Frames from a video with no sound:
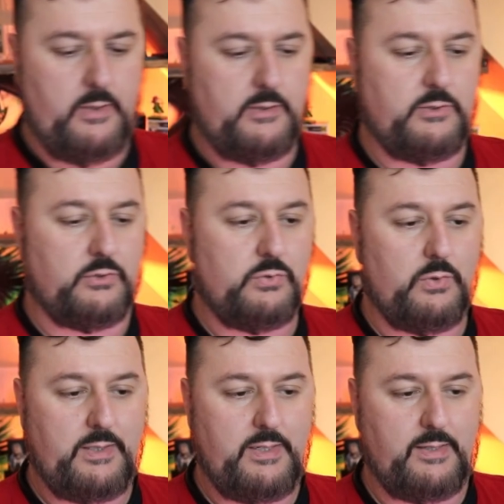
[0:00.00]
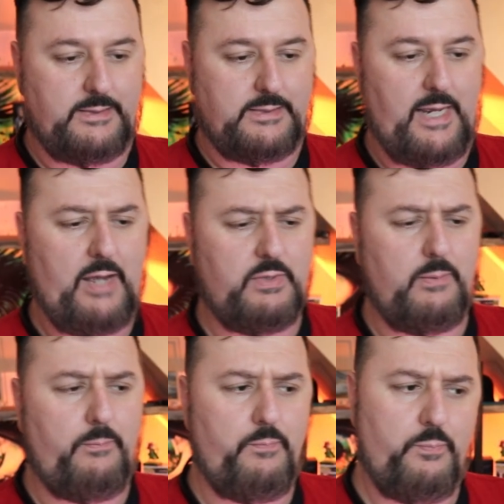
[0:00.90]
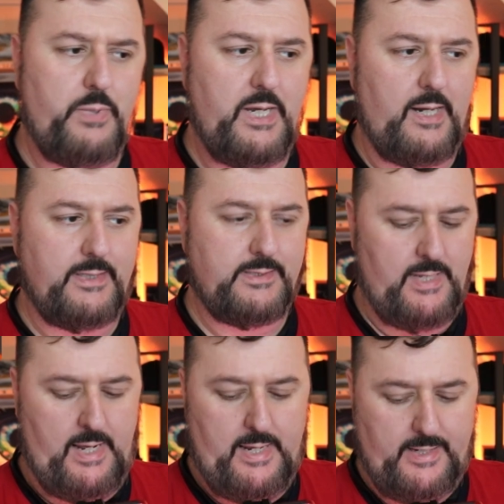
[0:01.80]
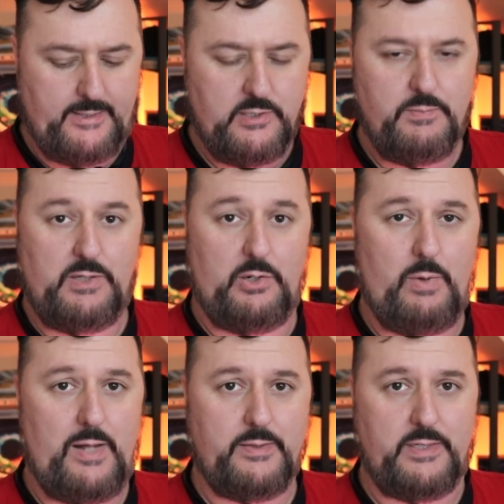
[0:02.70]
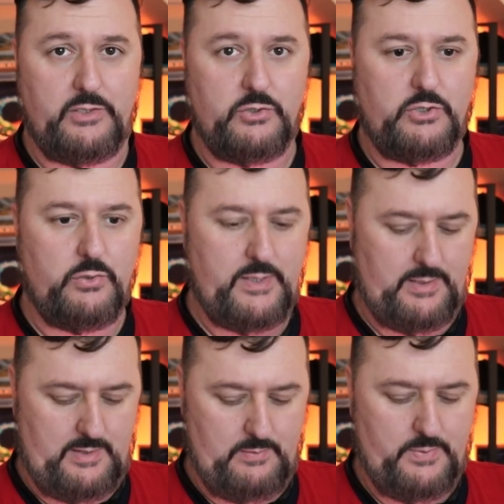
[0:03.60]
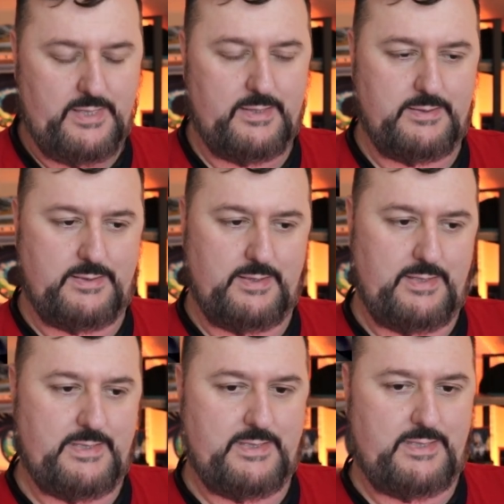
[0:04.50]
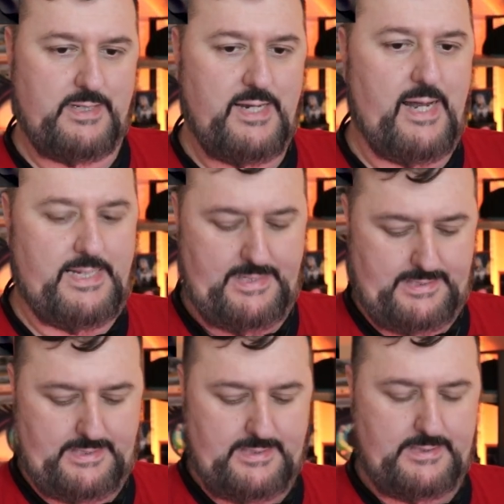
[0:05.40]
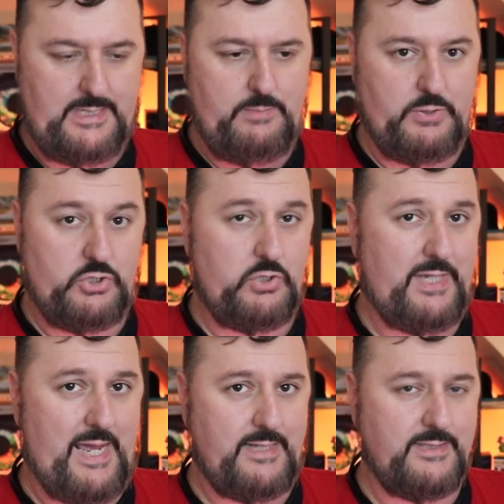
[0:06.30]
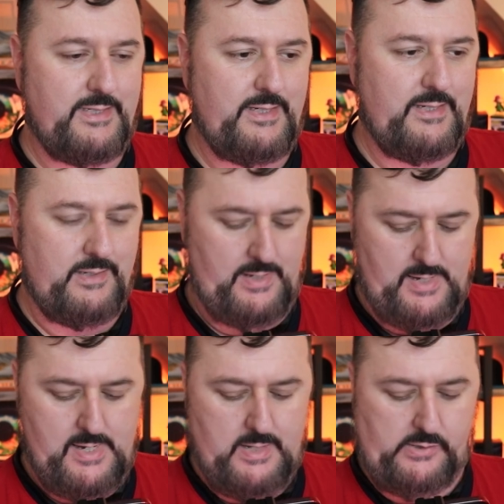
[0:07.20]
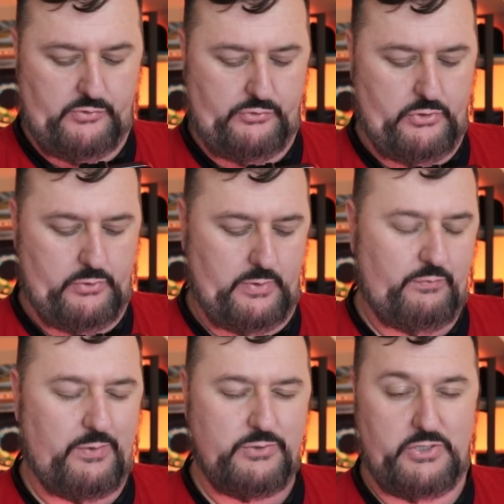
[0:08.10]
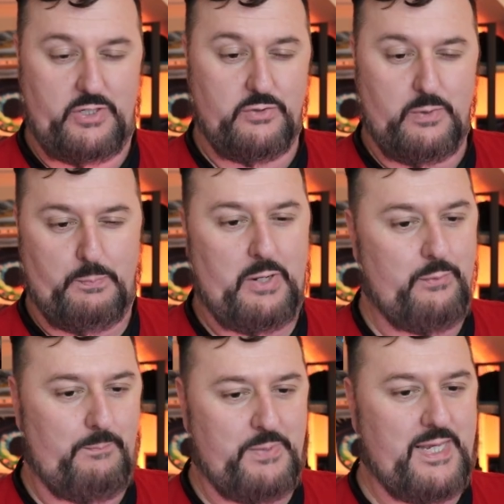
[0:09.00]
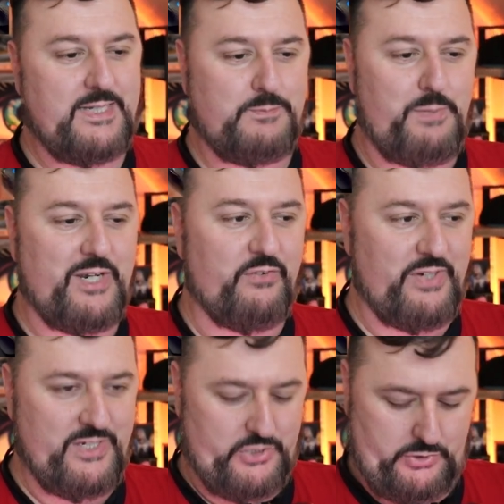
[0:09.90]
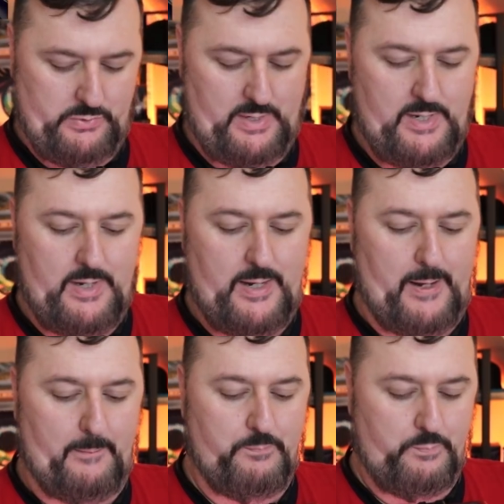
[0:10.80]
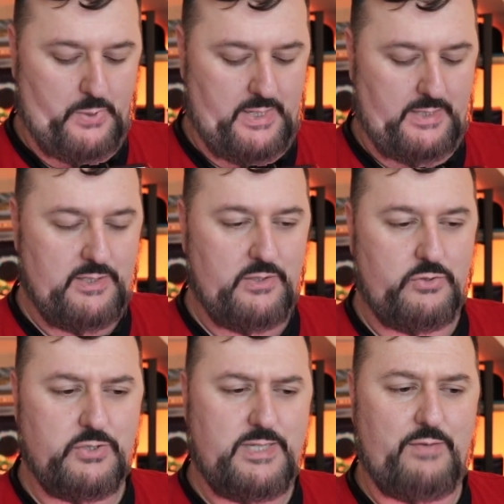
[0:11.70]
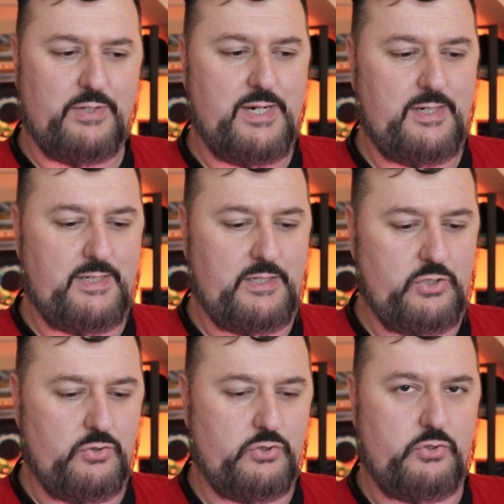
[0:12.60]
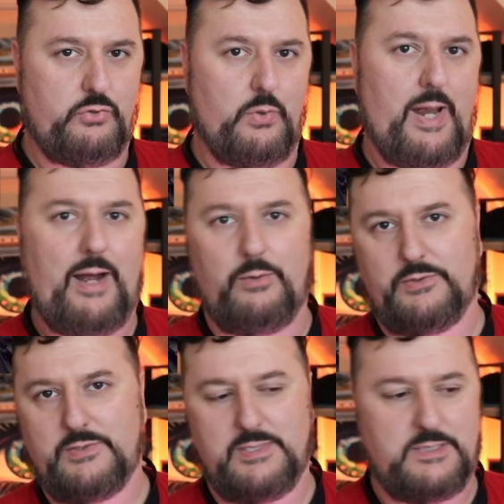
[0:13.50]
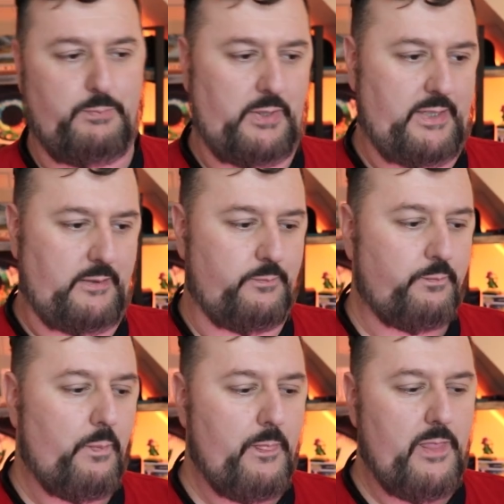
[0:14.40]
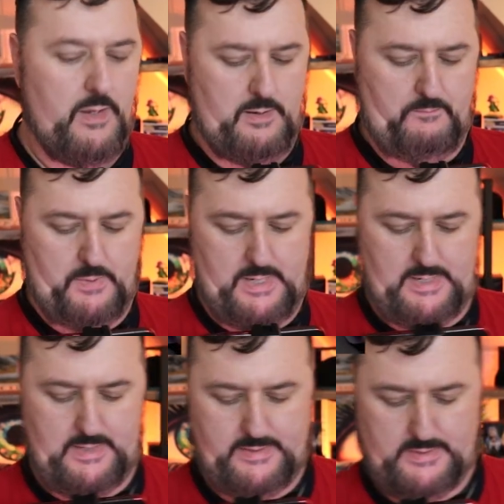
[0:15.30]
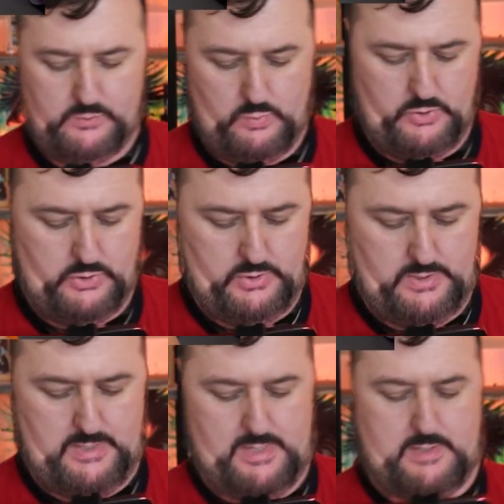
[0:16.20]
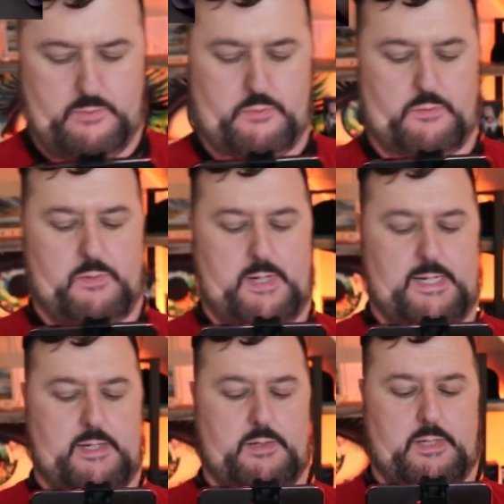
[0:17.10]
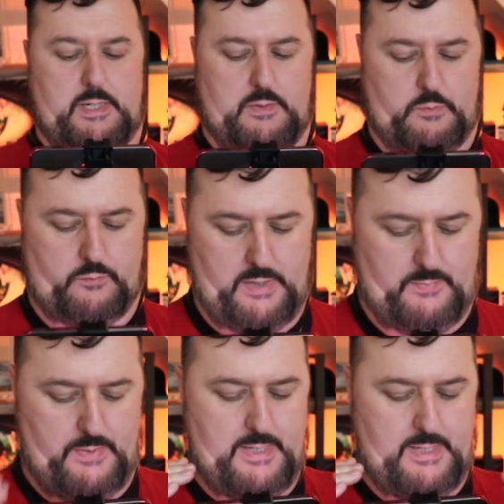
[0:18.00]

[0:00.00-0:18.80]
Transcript: So it's really nice. I have to be honest, it took me a little while to get used to it because it's not easy to see, but you can see it. So if I was younger, it probably wouldn't be as big of an issue. Um, but you just have to kind of get used to how it's displayed but it does work good. I can move around, I can move up.